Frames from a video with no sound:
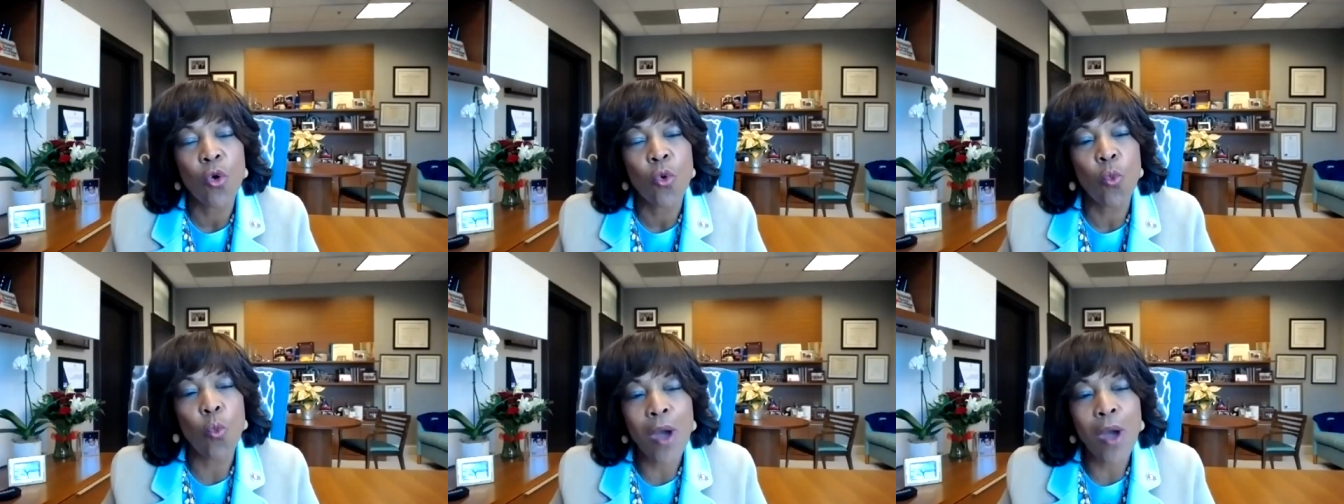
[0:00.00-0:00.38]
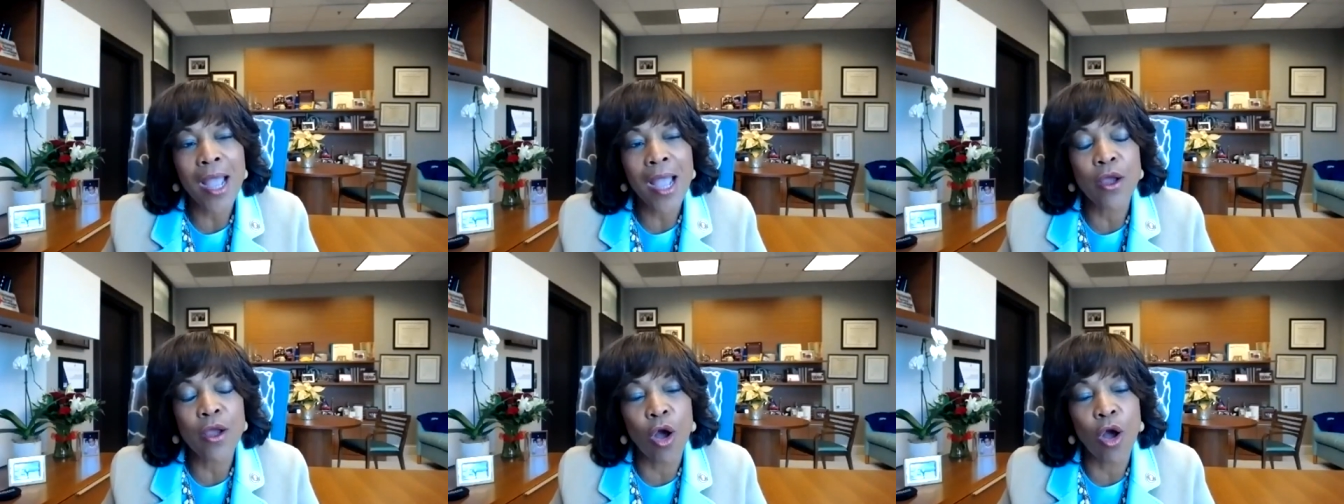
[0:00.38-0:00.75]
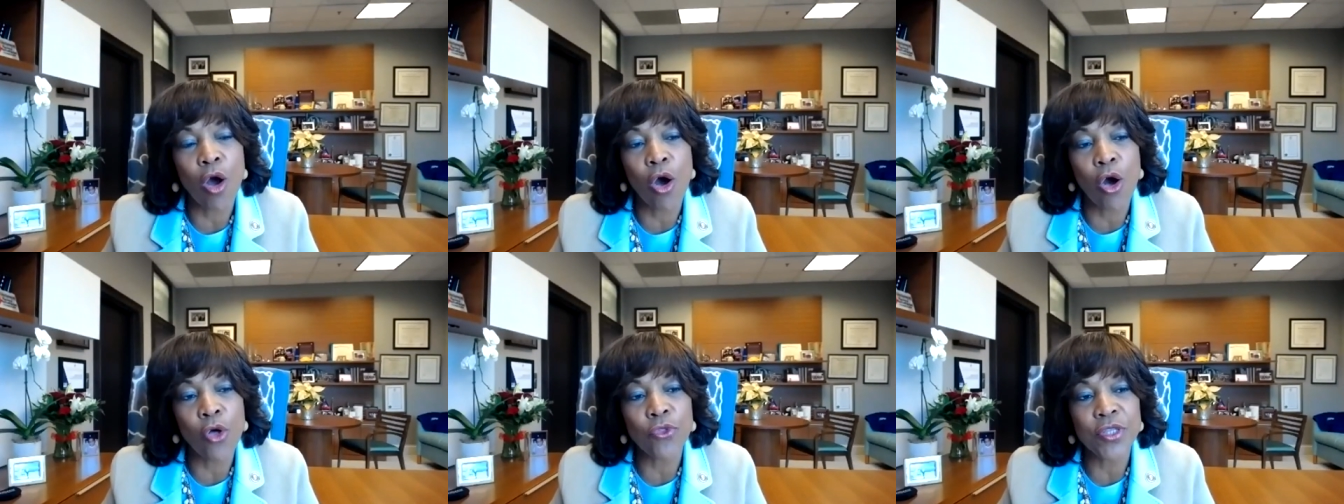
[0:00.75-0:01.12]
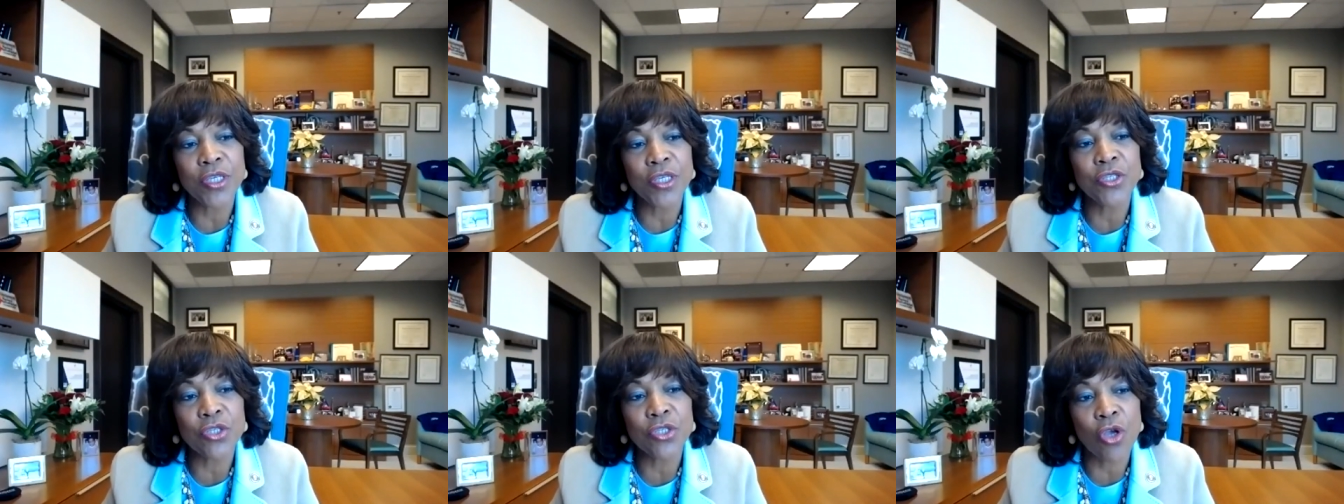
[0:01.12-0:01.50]
why are all
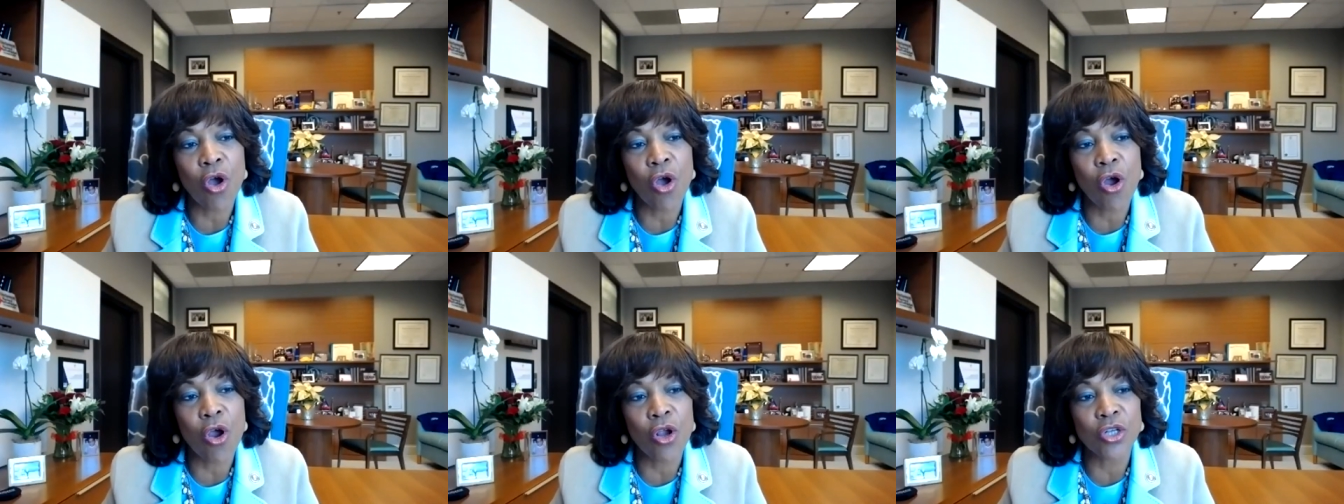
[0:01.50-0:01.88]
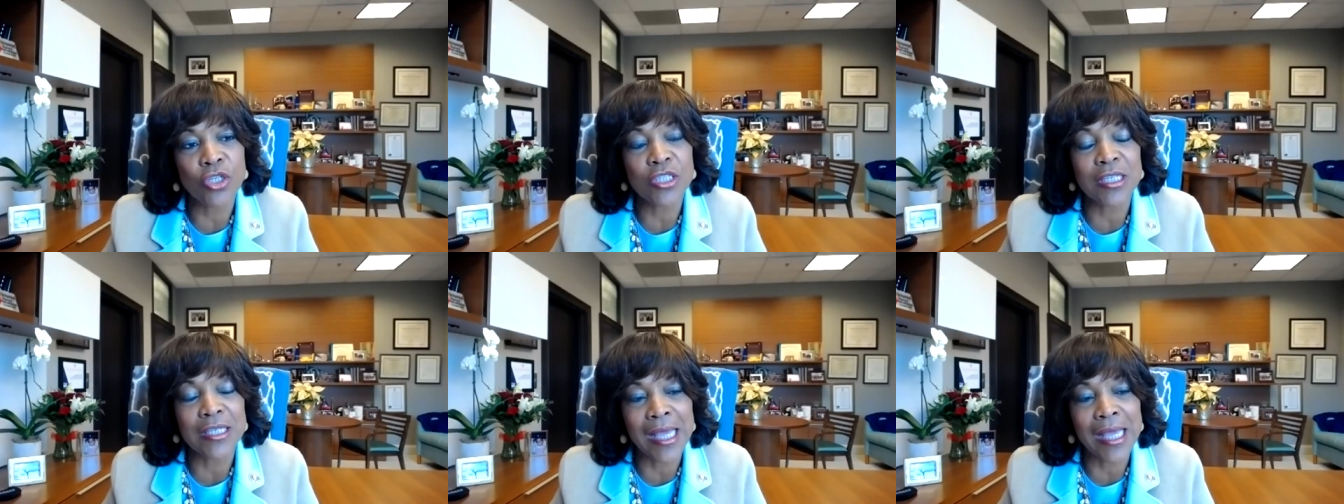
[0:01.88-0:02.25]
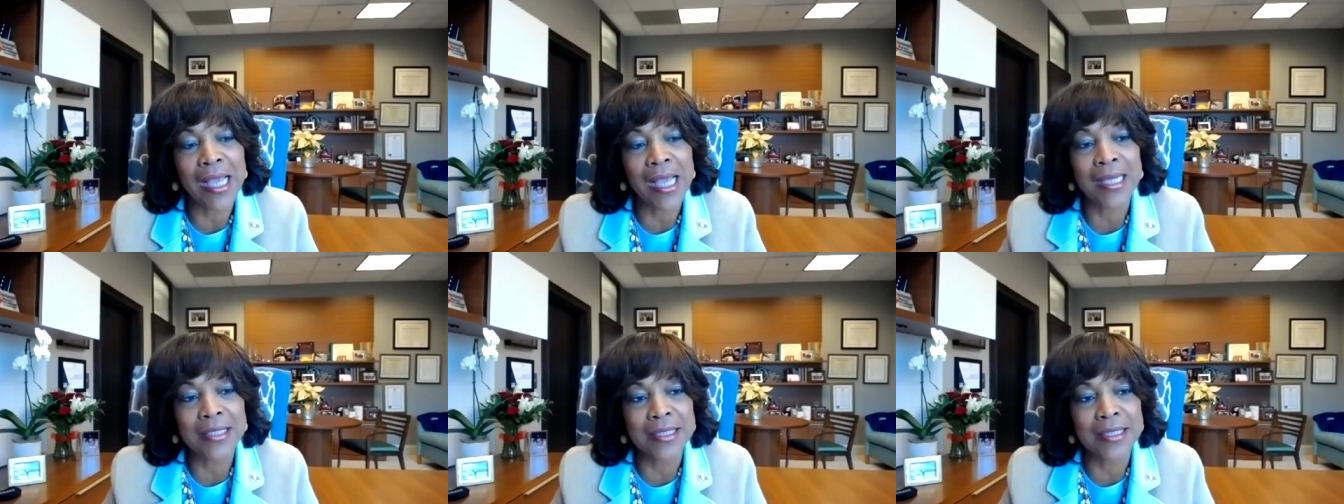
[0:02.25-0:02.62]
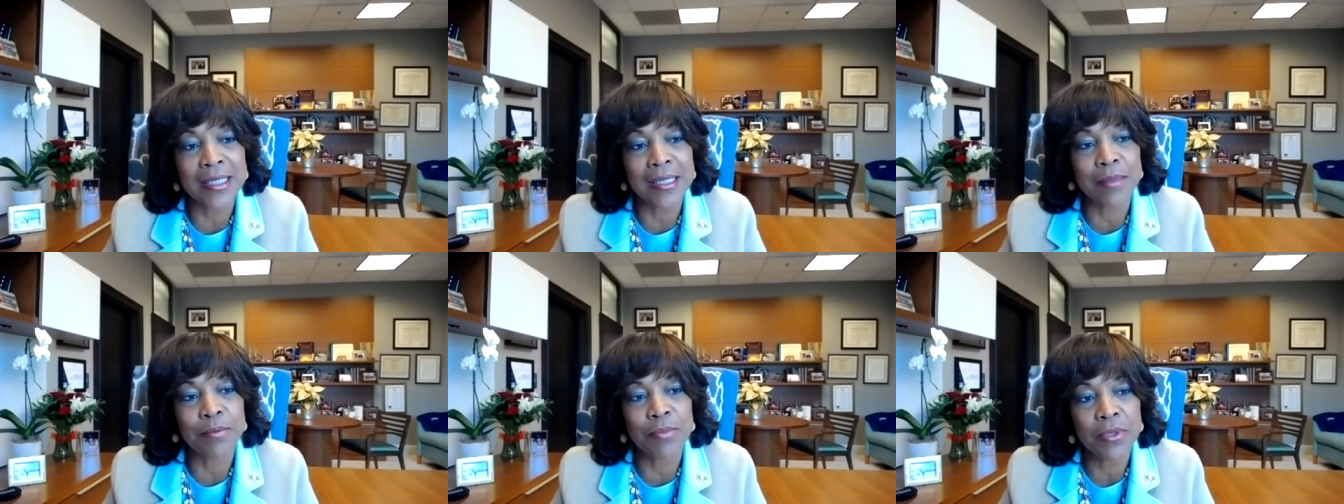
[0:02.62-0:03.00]
these cars lined
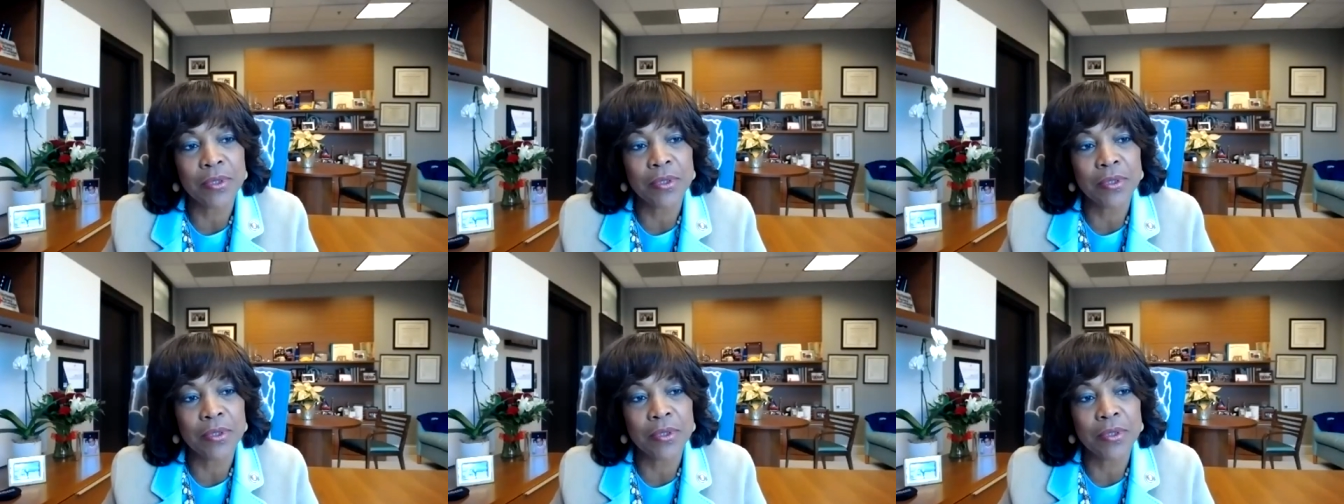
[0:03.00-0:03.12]
up